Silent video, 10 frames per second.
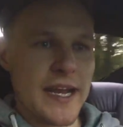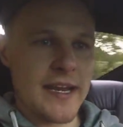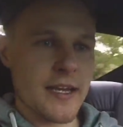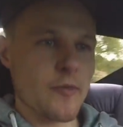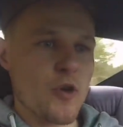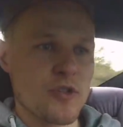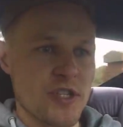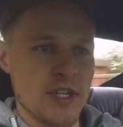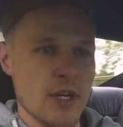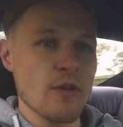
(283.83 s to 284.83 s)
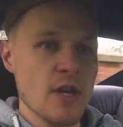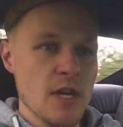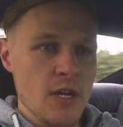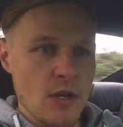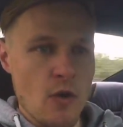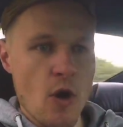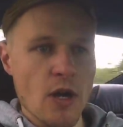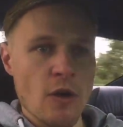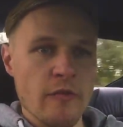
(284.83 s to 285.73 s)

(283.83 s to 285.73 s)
will end up costing you quite a